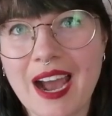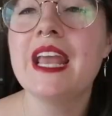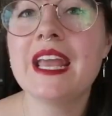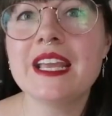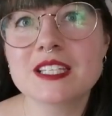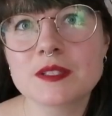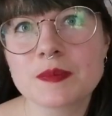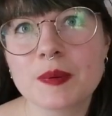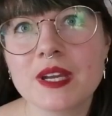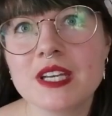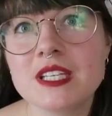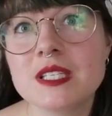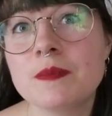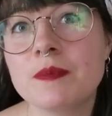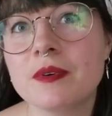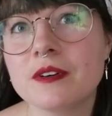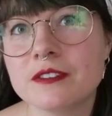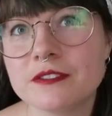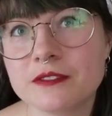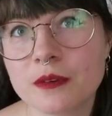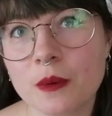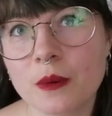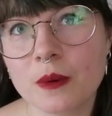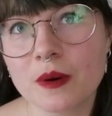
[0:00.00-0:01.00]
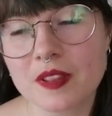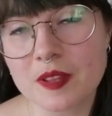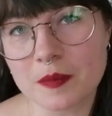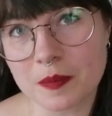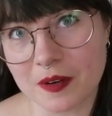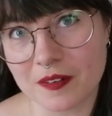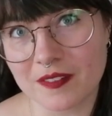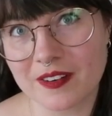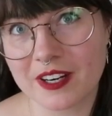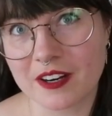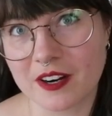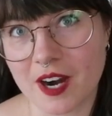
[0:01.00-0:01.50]
takes place before The
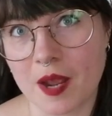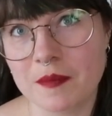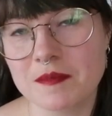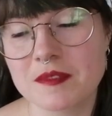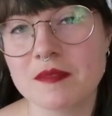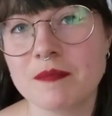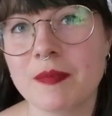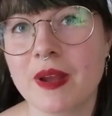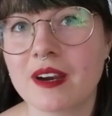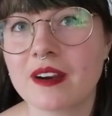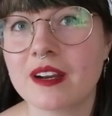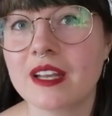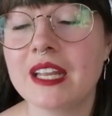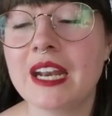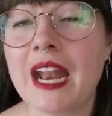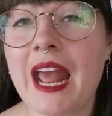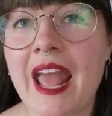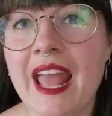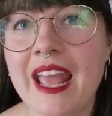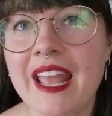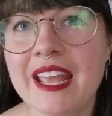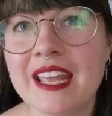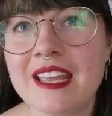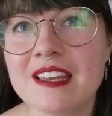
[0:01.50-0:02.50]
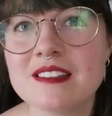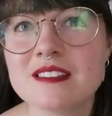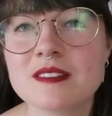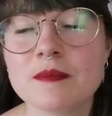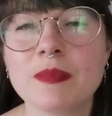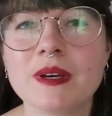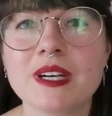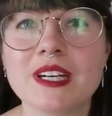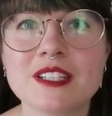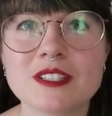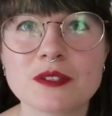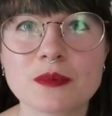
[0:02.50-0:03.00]
Perfect Crimes of Marian Hayes,
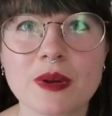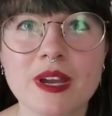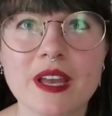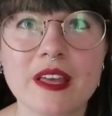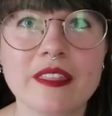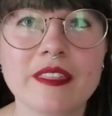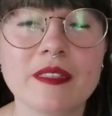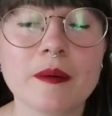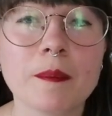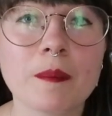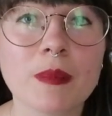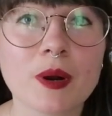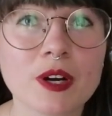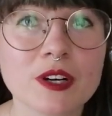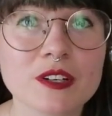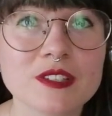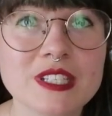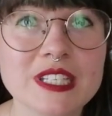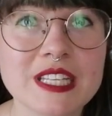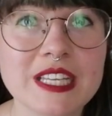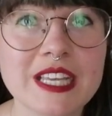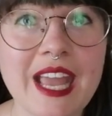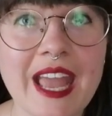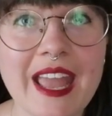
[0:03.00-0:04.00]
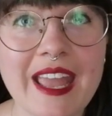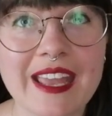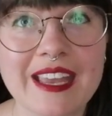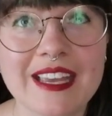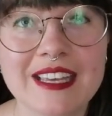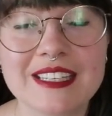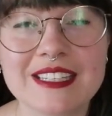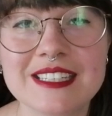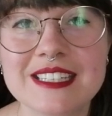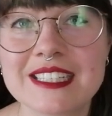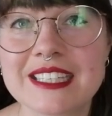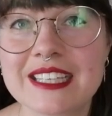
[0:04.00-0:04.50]
but it's with Percy
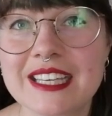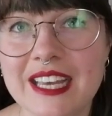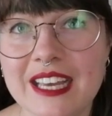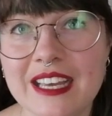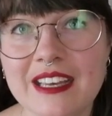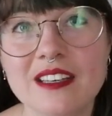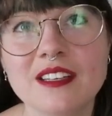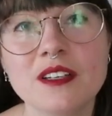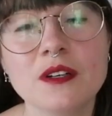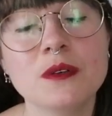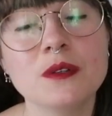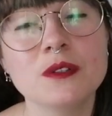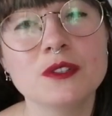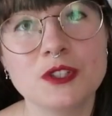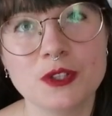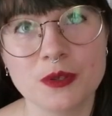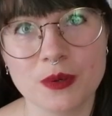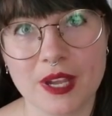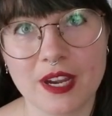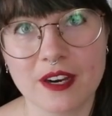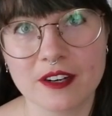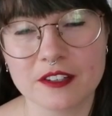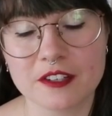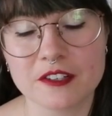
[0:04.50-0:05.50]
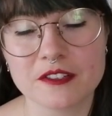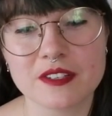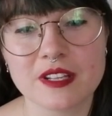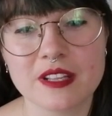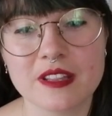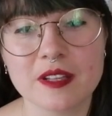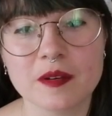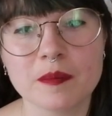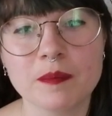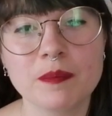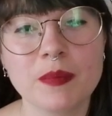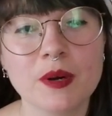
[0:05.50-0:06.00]
and Kit, two characters
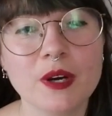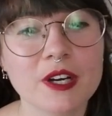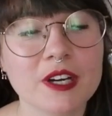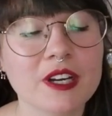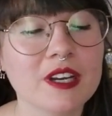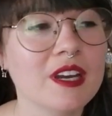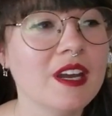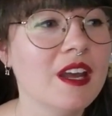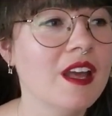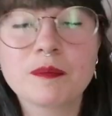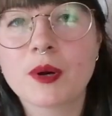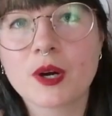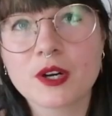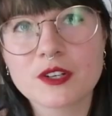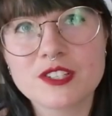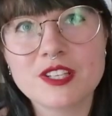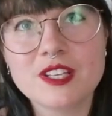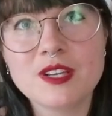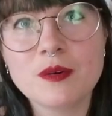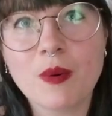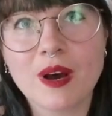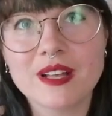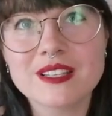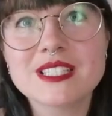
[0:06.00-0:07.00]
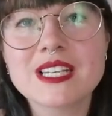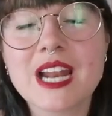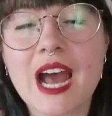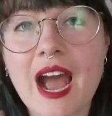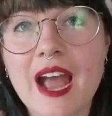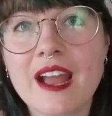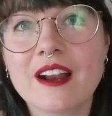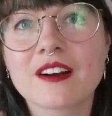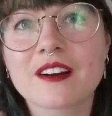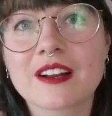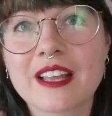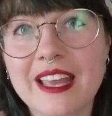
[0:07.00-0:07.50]
in the book. Percy wants to
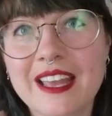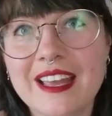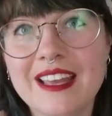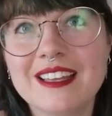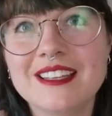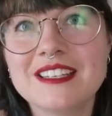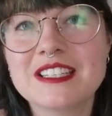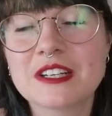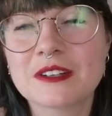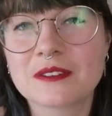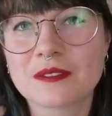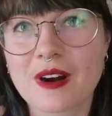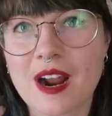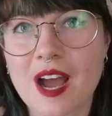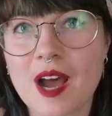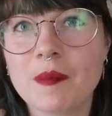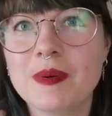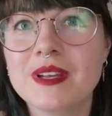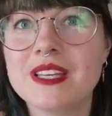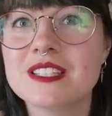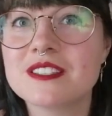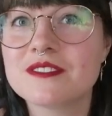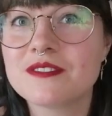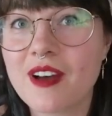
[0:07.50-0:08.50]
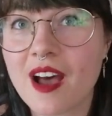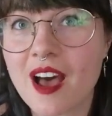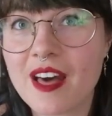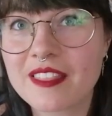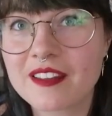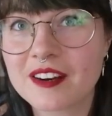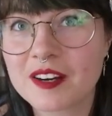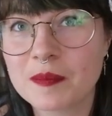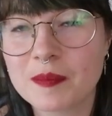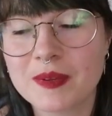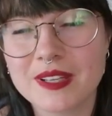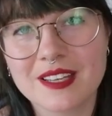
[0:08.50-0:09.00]
hire Kit to rob his
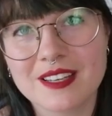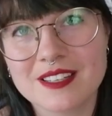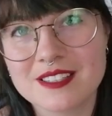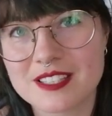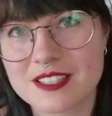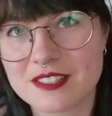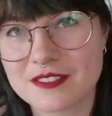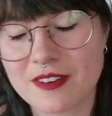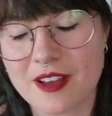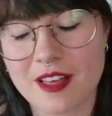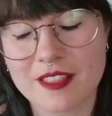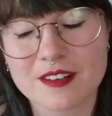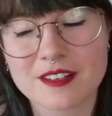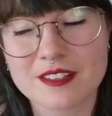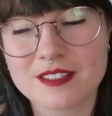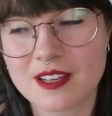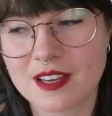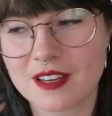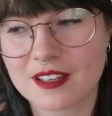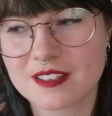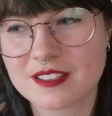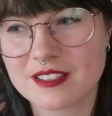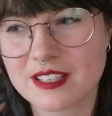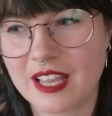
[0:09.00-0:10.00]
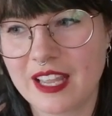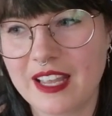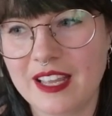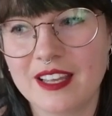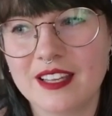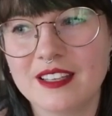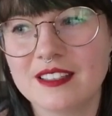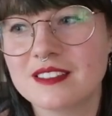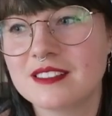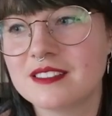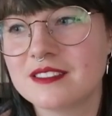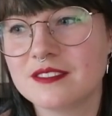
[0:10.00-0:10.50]
father because his father sucks
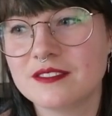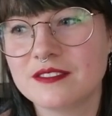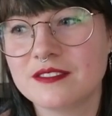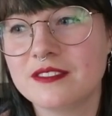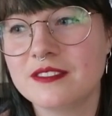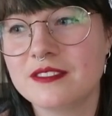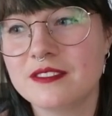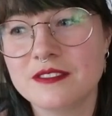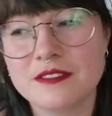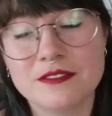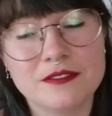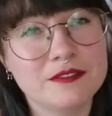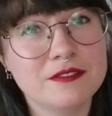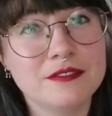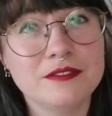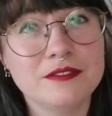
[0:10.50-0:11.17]
and